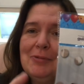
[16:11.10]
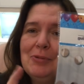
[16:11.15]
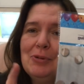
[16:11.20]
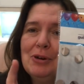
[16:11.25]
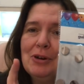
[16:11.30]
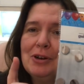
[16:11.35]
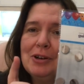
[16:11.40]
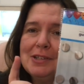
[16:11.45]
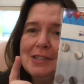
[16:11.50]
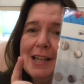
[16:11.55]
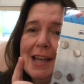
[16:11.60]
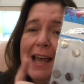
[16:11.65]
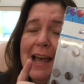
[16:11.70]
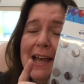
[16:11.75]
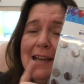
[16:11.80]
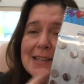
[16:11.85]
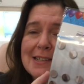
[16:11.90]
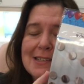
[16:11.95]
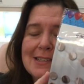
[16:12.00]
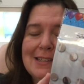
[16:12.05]
were
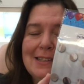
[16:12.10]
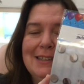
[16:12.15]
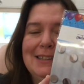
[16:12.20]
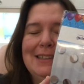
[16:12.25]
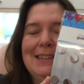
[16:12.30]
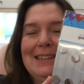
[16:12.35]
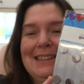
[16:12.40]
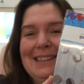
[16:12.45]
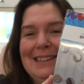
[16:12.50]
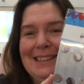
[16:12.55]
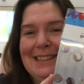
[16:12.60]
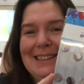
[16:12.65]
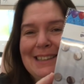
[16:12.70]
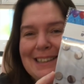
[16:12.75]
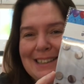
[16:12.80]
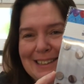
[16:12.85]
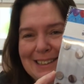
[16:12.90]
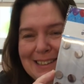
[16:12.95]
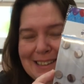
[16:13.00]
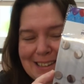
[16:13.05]
tasked
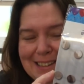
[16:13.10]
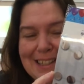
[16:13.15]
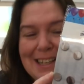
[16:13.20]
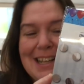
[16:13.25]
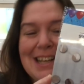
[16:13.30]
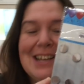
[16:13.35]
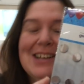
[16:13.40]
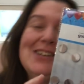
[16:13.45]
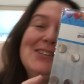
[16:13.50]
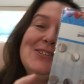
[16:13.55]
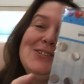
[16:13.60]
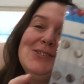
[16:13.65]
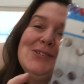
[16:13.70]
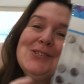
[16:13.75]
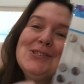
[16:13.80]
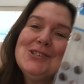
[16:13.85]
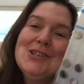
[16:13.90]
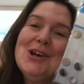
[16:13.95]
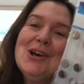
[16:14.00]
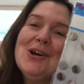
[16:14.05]
to
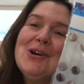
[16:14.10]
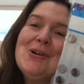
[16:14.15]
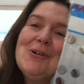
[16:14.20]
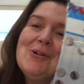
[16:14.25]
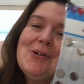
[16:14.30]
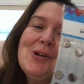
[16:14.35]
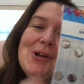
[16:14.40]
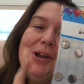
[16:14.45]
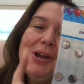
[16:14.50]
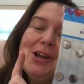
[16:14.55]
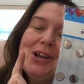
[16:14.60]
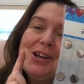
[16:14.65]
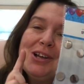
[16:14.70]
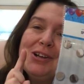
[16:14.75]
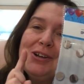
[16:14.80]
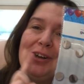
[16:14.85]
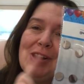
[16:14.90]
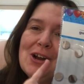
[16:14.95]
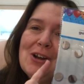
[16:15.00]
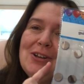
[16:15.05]
sew
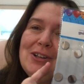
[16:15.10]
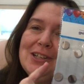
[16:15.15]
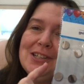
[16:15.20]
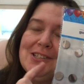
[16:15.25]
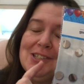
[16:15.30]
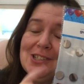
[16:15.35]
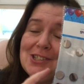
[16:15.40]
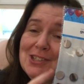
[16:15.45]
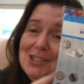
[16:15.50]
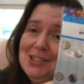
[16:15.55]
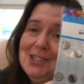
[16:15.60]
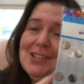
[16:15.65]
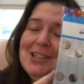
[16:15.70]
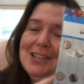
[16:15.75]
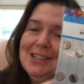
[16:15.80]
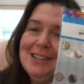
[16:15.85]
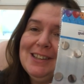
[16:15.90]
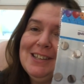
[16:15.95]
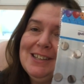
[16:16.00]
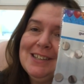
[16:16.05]
garlands just
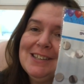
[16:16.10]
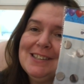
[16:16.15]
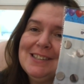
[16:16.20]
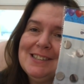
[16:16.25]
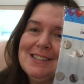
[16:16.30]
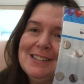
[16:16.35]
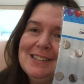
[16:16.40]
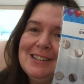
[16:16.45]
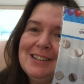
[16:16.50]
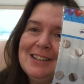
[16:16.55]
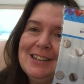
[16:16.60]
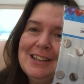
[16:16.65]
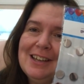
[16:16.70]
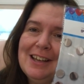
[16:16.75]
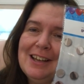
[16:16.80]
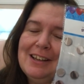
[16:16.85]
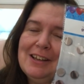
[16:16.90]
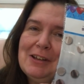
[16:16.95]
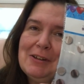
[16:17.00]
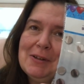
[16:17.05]
like this,
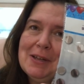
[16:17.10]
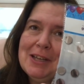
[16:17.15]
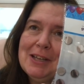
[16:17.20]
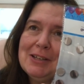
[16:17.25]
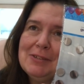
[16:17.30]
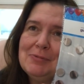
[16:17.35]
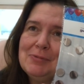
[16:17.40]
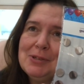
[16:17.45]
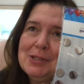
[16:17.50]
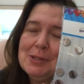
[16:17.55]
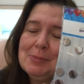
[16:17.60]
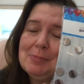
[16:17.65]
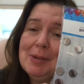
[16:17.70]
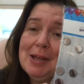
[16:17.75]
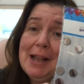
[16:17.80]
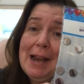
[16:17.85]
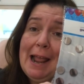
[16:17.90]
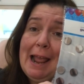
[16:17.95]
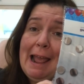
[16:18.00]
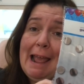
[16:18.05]
and we
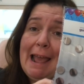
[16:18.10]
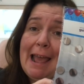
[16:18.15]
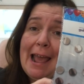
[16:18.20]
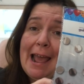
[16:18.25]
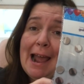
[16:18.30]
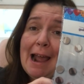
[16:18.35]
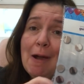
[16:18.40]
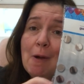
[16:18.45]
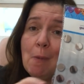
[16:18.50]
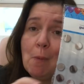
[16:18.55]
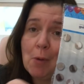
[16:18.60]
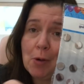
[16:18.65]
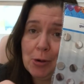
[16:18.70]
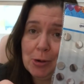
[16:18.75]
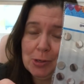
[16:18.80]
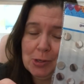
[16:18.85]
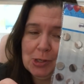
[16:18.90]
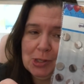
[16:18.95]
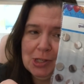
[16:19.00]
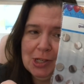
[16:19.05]
spent
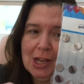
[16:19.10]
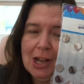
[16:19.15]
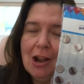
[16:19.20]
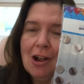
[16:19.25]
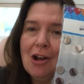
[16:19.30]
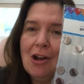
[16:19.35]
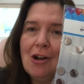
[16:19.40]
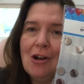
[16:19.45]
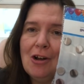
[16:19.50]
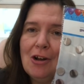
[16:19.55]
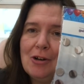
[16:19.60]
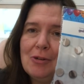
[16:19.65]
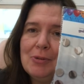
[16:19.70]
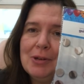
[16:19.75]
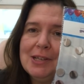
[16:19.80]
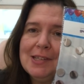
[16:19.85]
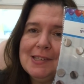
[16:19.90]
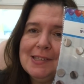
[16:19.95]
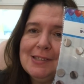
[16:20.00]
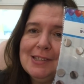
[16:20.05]
hours. All
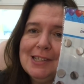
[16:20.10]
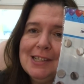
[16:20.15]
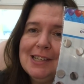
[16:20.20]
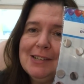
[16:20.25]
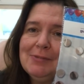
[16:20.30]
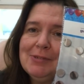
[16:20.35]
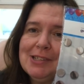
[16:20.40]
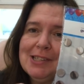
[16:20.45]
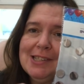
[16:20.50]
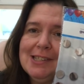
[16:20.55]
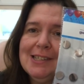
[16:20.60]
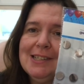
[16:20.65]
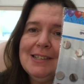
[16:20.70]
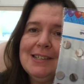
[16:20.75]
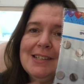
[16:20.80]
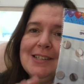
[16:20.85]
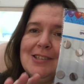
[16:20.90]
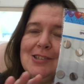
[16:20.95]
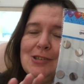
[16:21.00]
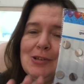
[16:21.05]
we did was sit
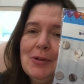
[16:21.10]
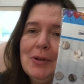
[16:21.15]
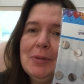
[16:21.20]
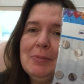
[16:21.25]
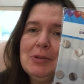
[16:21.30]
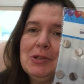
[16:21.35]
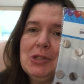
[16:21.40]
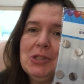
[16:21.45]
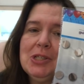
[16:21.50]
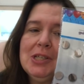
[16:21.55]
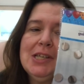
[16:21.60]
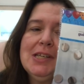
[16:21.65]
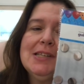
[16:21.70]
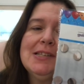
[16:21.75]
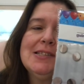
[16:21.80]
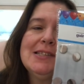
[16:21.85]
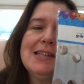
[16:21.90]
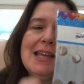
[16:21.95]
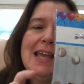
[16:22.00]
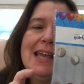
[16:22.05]
at sewing
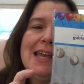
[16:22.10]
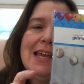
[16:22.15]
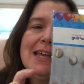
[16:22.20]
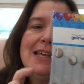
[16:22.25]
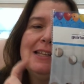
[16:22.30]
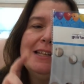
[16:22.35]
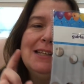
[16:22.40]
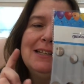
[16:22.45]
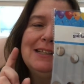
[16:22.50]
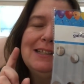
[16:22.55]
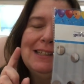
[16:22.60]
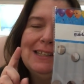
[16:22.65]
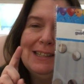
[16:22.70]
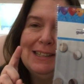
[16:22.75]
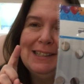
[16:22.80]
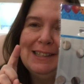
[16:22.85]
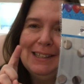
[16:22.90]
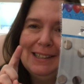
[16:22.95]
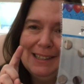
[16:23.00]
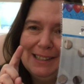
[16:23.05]
machines and
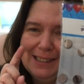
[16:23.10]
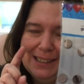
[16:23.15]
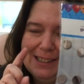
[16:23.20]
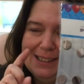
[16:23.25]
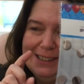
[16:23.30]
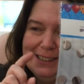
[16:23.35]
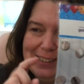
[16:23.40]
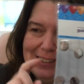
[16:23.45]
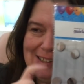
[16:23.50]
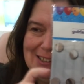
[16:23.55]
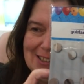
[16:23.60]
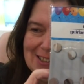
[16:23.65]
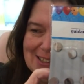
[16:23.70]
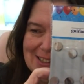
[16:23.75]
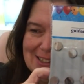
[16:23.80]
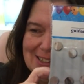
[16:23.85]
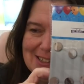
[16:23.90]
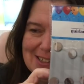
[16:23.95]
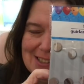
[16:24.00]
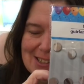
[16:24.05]

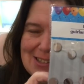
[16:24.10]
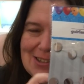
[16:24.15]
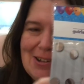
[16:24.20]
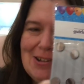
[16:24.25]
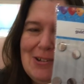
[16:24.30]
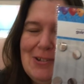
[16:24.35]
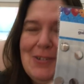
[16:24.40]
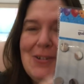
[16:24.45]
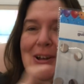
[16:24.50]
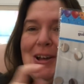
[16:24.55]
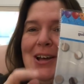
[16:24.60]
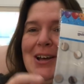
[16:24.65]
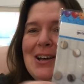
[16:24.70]
sew